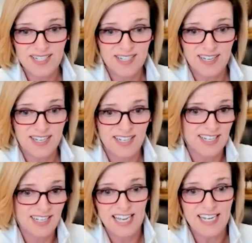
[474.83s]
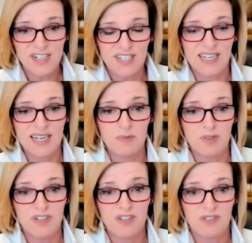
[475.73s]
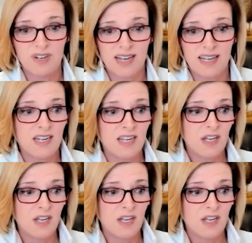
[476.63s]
exciting, engaging time with, and you're not,